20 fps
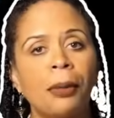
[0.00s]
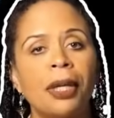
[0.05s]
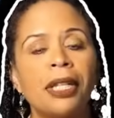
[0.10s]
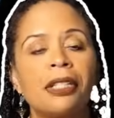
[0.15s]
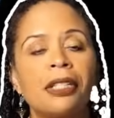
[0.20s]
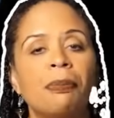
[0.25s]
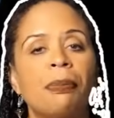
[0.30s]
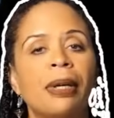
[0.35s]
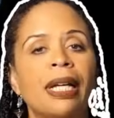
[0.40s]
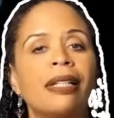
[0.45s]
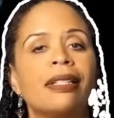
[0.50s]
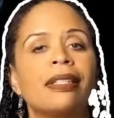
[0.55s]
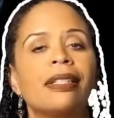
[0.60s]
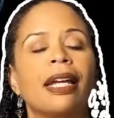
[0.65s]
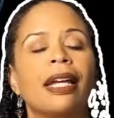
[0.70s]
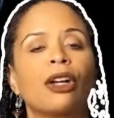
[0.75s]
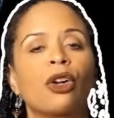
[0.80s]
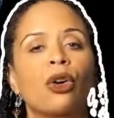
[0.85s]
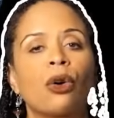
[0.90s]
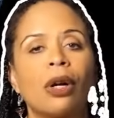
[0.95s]
is best
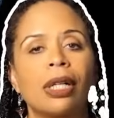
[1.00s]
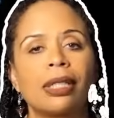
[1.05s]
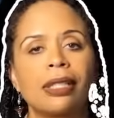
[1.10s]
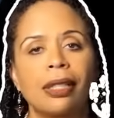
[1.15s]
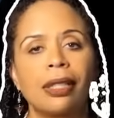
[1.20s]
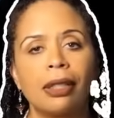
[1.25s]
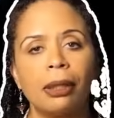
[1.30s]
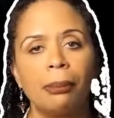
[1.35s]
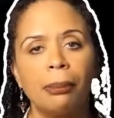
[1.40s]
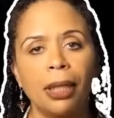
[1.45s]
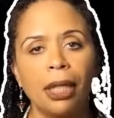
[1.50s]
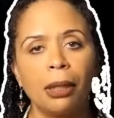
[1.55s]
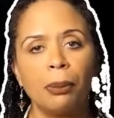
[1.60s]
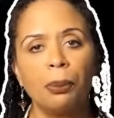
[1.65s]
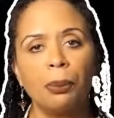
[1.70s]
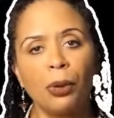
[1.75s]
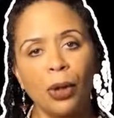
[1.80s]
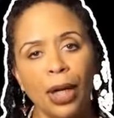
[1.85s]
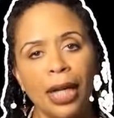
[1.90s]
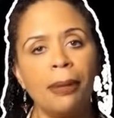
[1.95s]
at crossing the
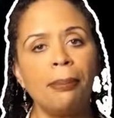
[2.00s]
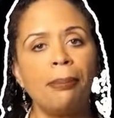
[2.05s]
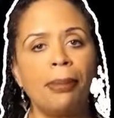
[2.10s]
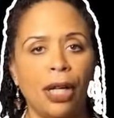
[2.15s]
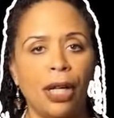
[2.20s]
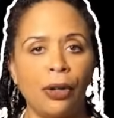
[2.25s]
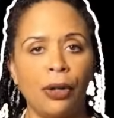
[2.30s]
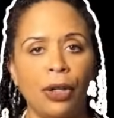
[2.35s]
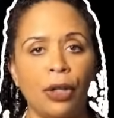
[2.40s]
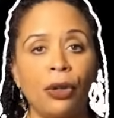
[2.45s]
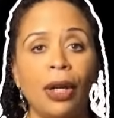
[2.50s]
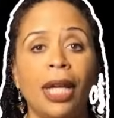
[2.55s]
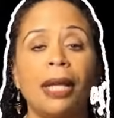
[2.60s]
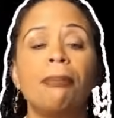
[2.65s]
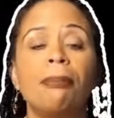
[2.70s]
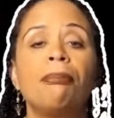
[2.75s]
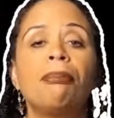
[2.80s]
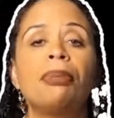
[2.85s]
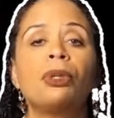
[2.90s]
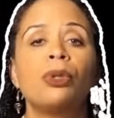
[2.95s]
blood-brain barrier
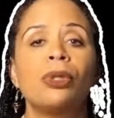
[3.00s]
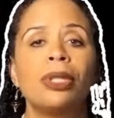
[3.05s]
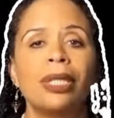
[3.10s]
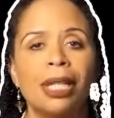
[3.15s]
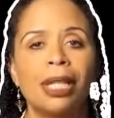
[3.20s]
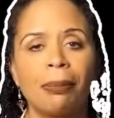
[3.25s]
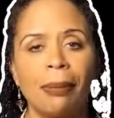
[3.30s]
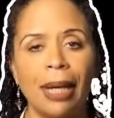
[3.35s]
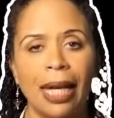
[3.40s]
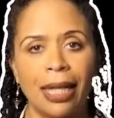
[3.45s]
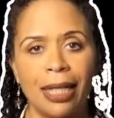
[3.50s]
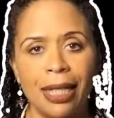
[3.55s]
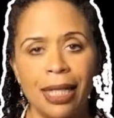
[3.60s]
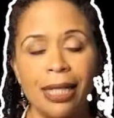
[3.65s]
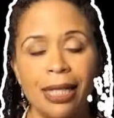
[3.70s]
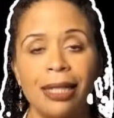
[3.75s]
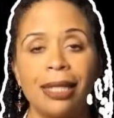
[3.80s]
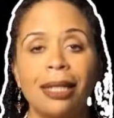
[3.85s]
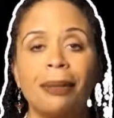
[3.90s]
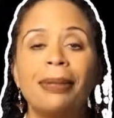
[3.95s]
and boosting
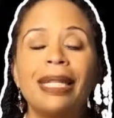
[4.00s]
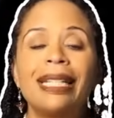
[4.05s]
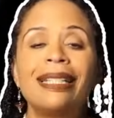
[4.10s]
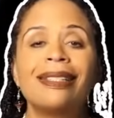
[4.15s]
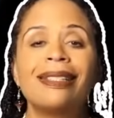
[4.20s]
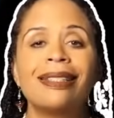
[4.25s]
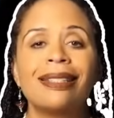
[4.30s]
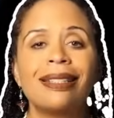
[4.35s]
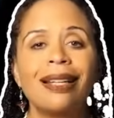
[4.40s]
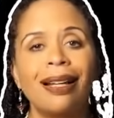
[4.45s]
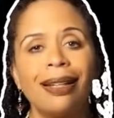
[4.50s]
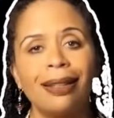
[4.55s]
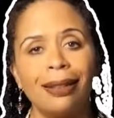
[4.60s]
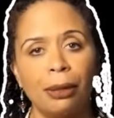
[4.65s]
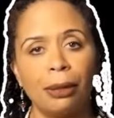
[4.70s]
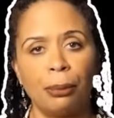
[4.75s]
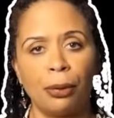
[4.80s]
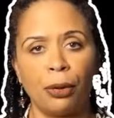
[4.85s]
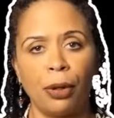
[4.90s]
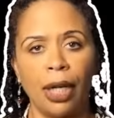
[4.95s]
magnesium inside the
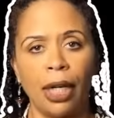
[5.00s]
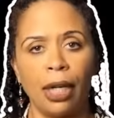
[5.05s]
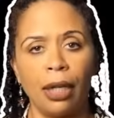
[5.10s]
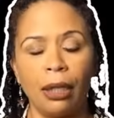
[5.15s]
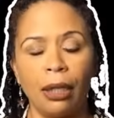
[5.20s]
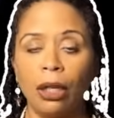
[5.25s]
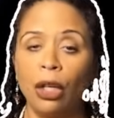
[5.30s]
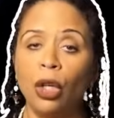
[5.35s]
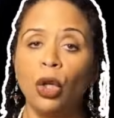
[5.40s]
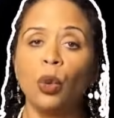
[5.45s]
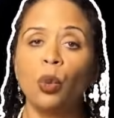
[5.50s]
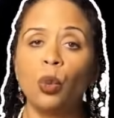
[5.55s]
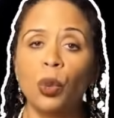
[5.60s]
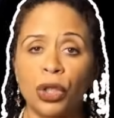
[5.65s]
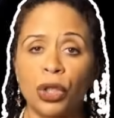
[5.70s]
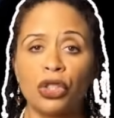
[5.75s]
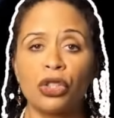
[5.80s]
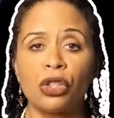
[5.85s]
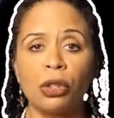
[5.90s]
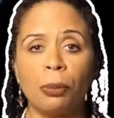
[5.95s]
brain, which
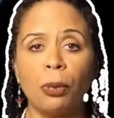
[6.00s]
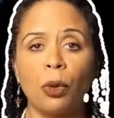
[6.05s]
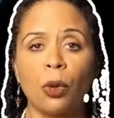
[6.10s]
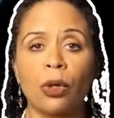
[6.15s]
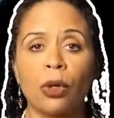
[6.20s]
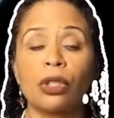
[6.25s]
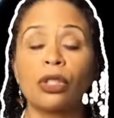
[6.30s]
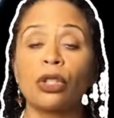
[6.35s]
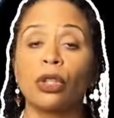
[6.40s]
supports